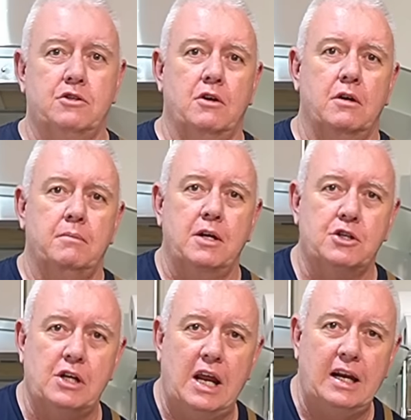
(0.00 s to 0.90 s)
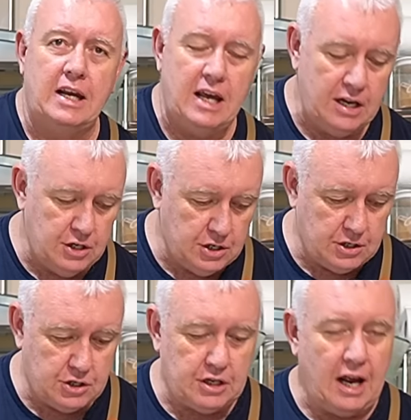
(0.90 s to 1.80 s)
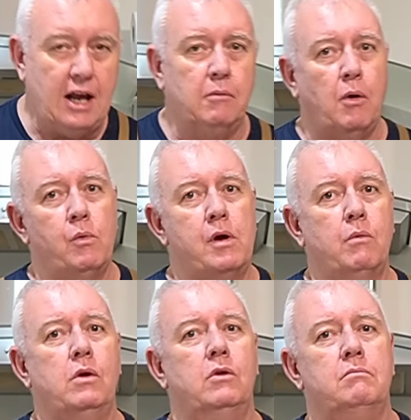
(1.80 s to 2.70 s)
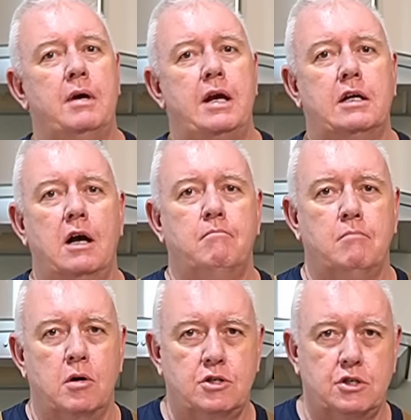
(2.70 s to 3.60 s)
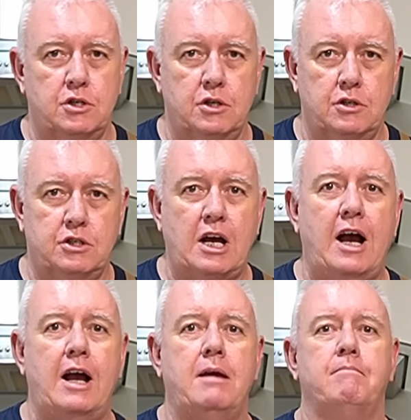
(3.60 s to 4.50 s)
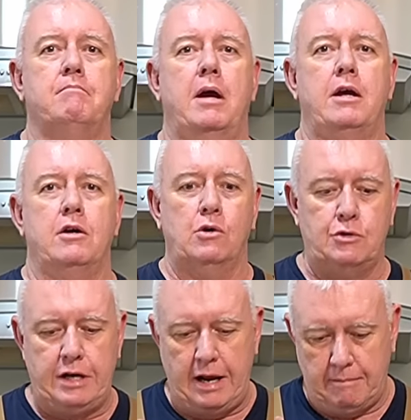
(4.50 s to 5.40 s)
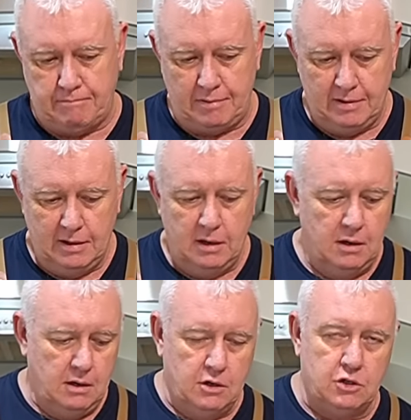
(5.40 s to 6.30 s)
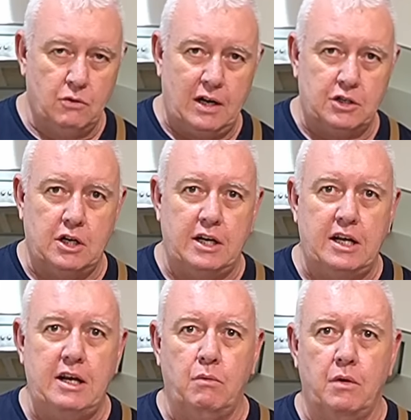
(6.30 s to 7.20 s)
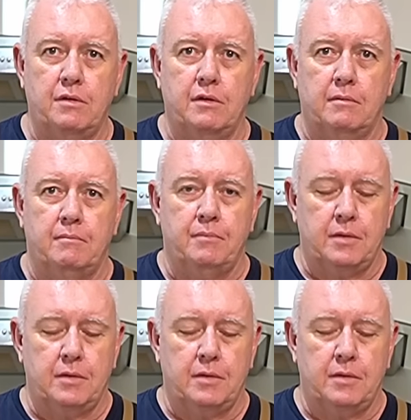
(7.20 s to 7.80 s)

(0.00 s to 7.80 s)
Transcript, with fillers: it's going to be a slightly Asian style, but we will make a mustard type mayo dip to actually eat with them.